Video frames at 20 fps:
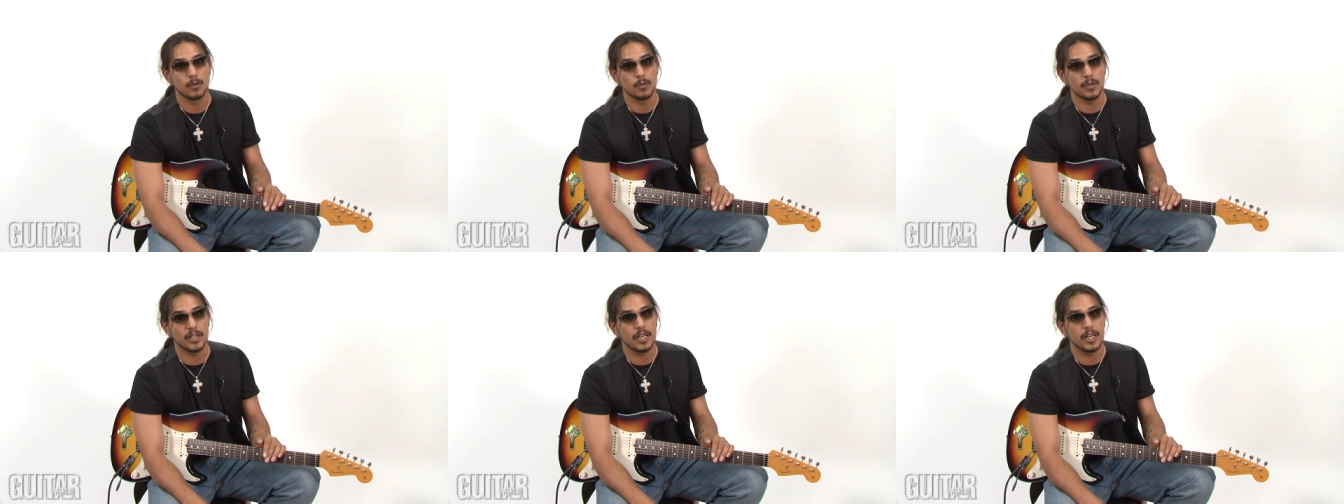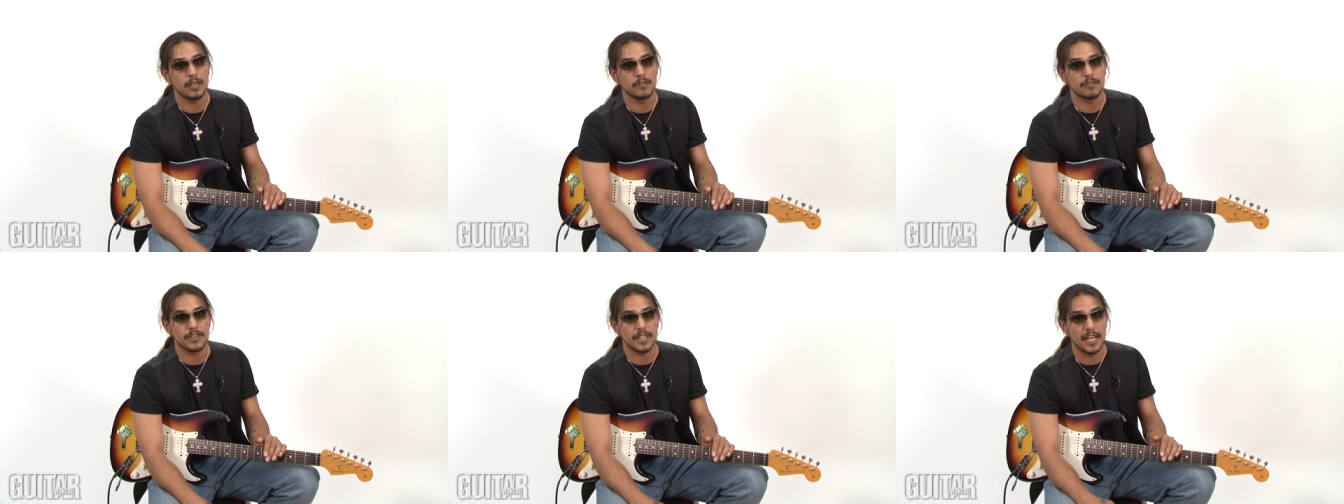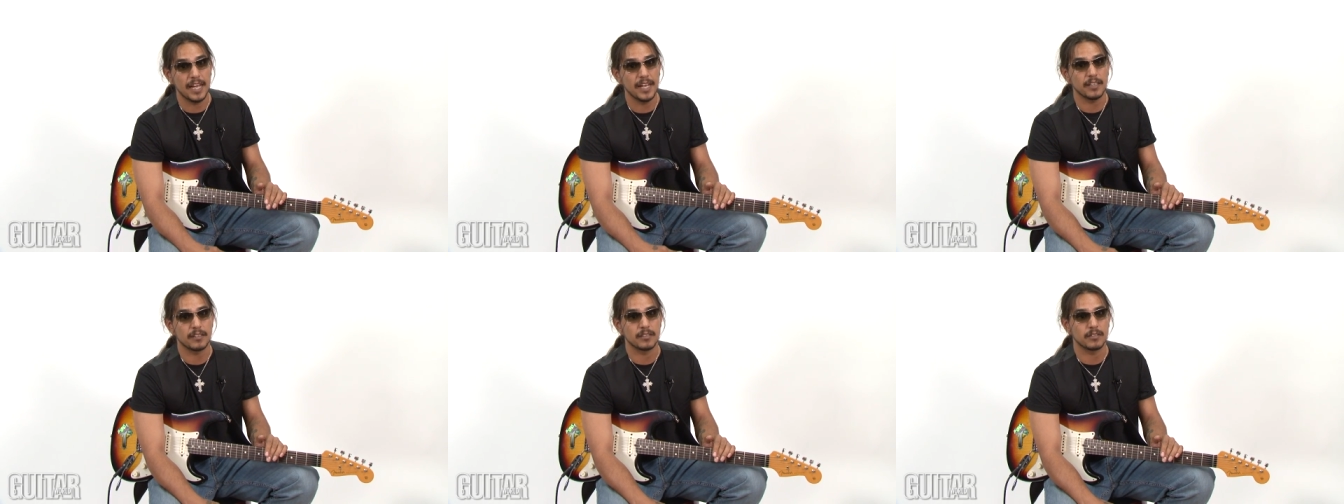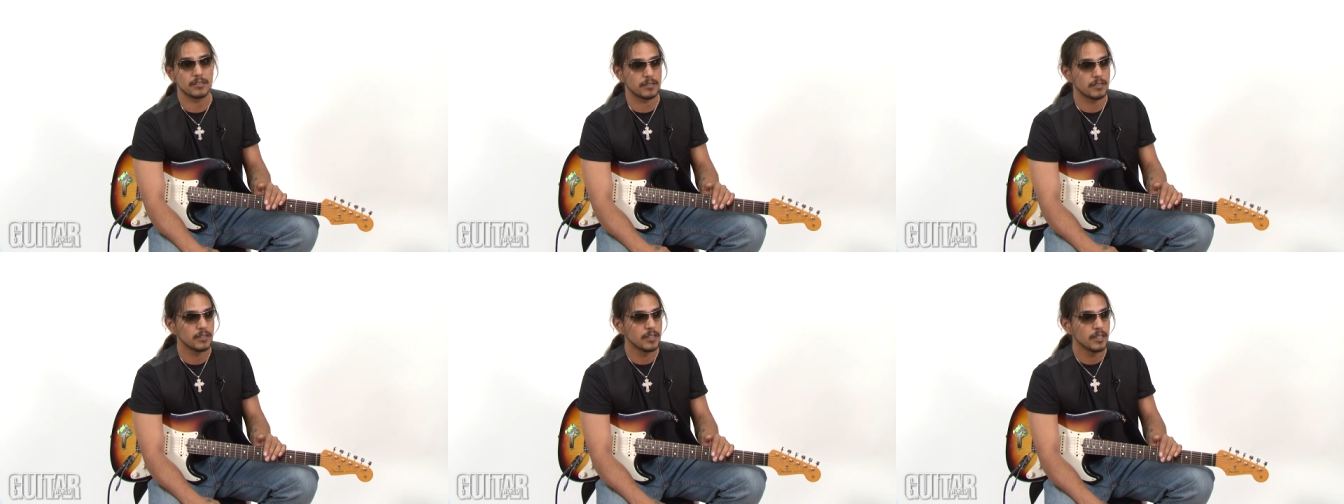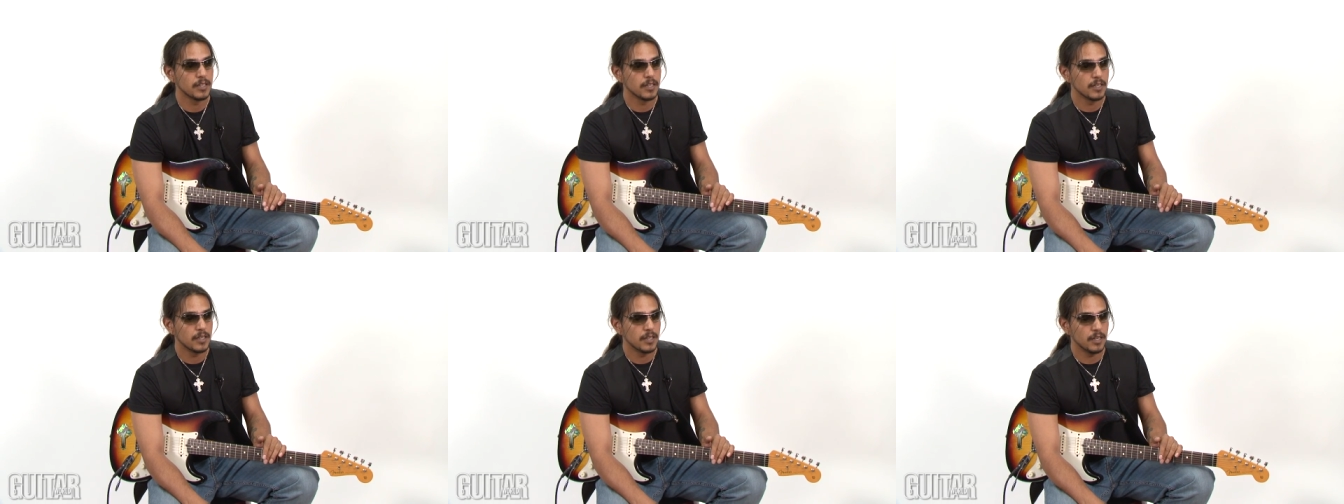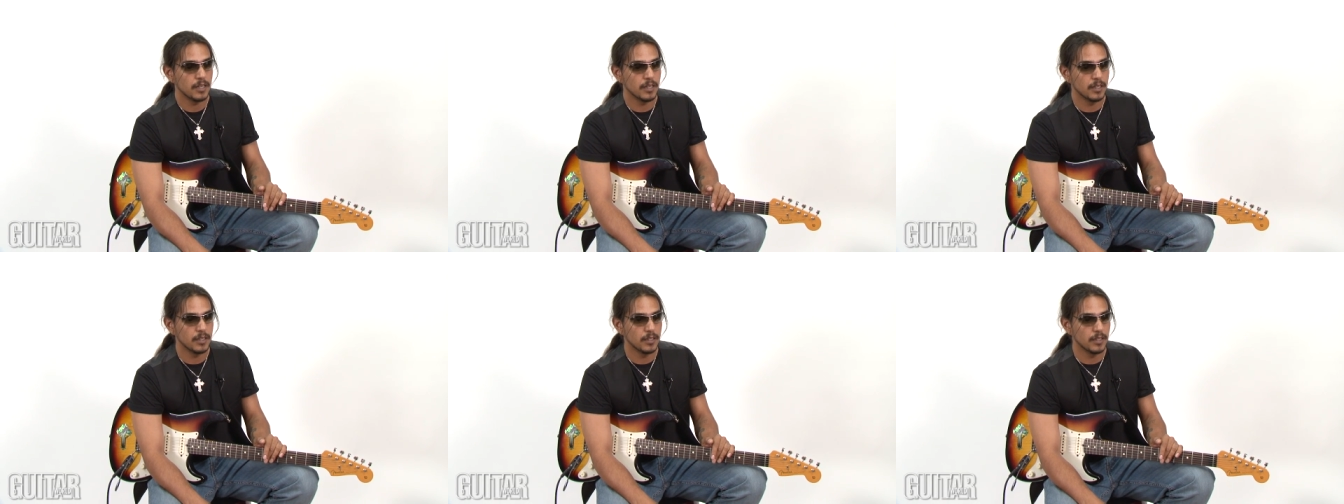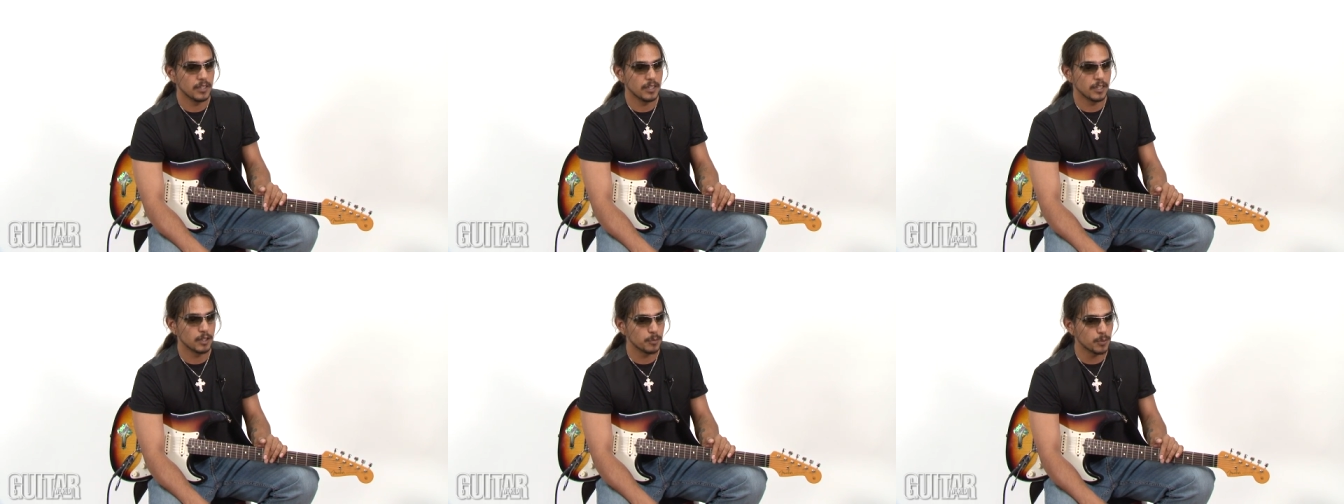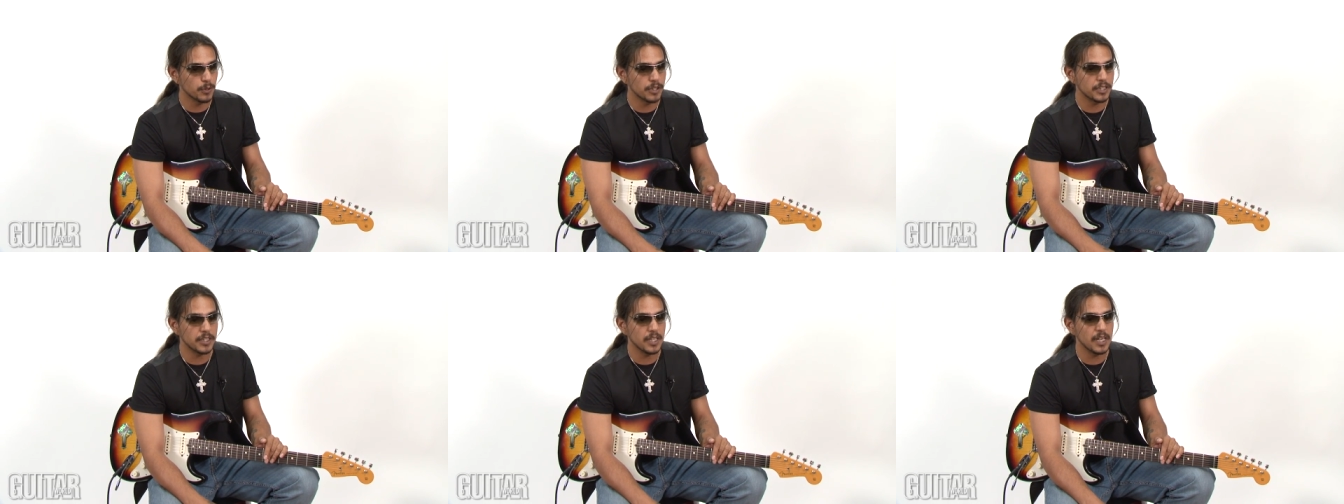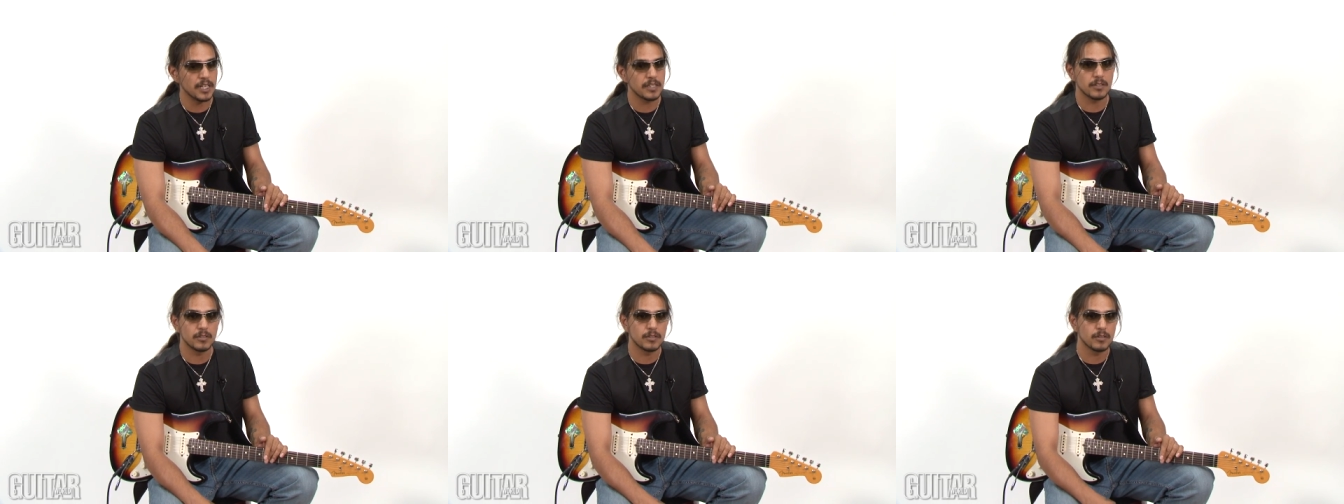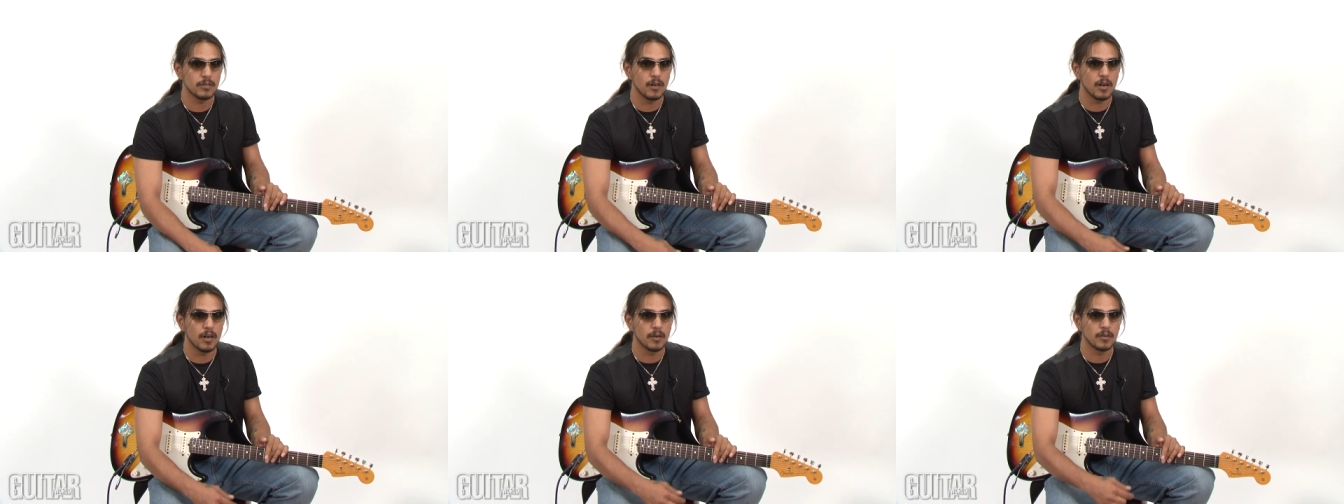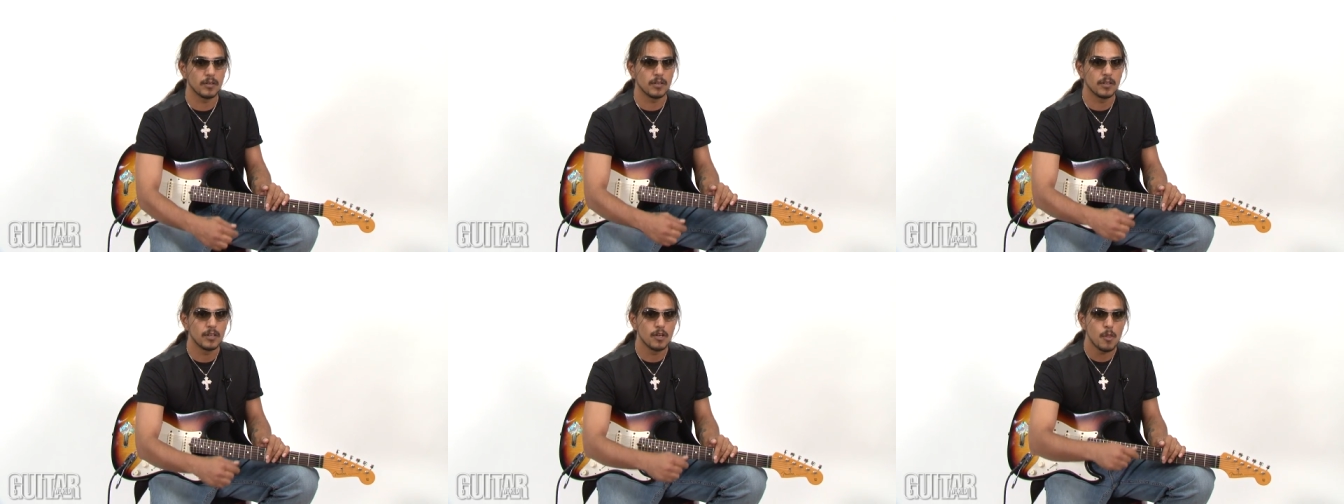we give thanks uh, and appreciation to our